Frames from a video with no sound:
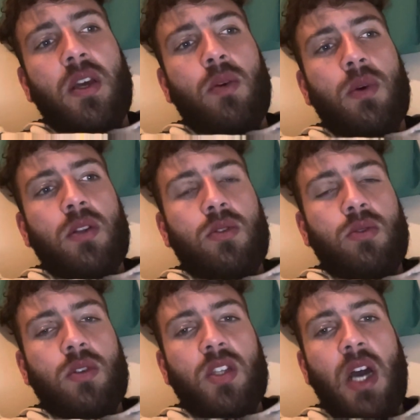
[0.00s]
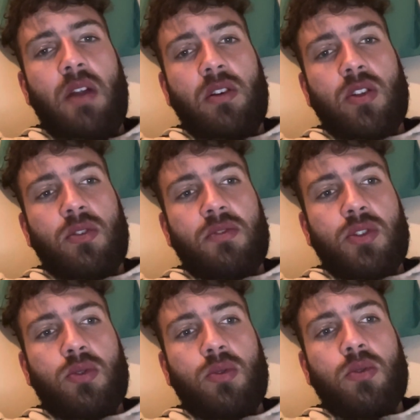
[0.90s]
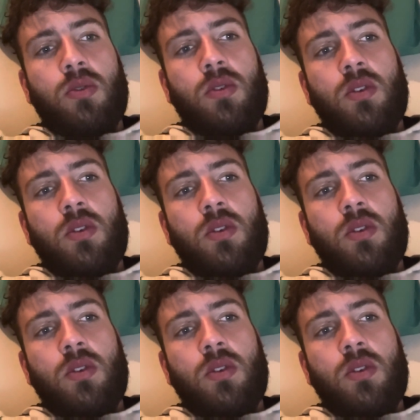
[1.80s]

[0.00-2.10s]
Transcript: He went to the director of the school